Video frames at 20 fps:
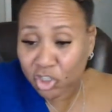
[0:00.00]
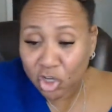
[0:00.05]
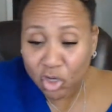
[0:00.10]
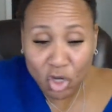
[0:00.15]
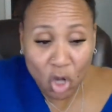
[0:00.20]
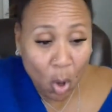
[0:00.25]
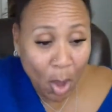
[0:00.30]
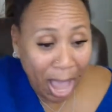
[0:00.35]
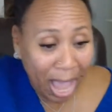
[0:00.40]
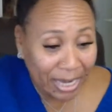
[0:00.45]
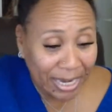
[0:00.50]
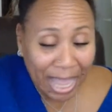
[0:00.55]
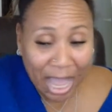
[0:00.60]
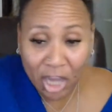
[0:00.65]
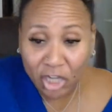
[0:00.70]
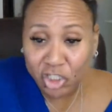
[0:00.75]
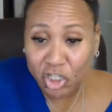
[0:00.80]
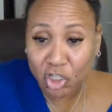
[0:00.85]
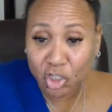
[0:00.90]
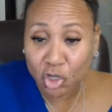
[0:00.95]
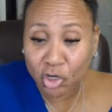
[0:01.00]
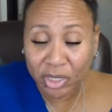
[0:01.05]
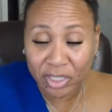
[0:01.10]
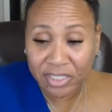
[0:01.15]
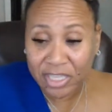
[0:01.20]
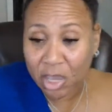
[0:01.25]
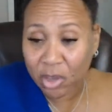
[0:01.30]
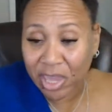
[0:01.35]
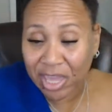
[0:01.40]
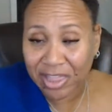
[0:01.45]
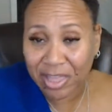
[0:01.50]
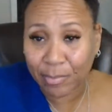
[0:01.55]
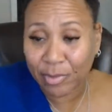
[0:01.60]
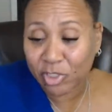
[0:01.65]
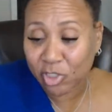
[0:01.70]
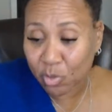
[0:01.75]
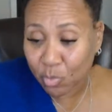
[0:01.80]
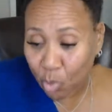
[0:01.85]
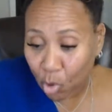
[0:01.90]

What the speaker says: do you know how to actually look and say, okay, let me do